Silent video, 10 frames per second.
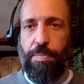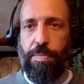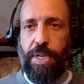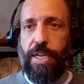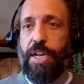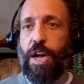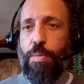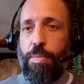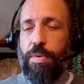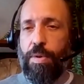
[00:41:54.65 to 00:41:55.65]

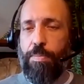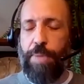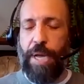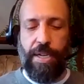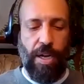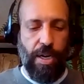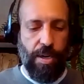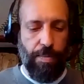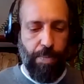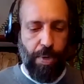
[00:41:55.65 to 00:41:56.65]
income bill
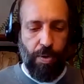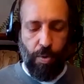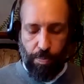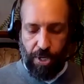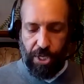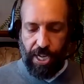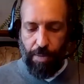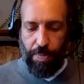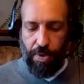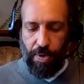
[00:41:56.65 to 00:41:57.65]
or budget
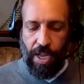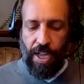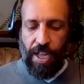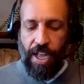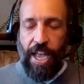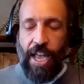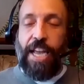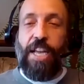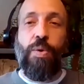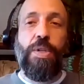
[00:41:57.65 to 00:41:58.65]
cap bill,
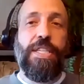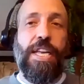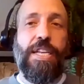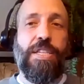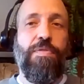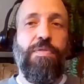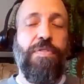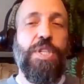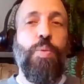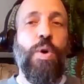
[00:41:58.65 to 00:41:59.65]
it only takes
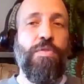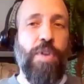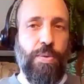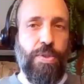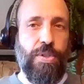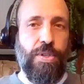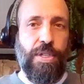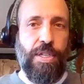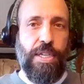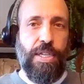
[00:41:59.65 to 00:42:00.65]
51
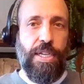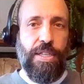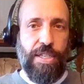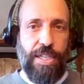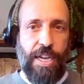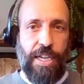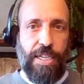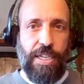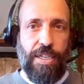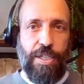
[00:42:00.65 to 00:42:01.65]
votes in the
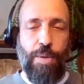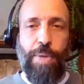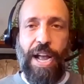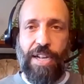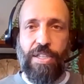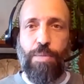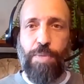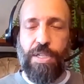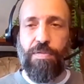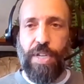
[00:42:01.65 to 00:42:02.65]
Senate to pass the
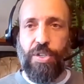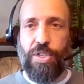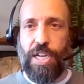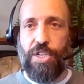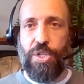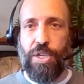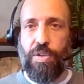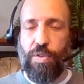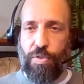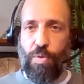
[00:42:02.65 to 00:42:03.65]
piece of legislation
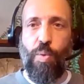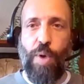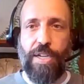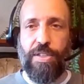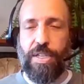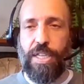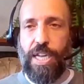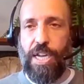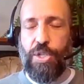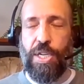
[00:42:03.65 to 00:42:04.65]
through
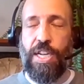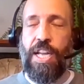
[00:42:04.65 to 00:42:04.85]
reconciliation.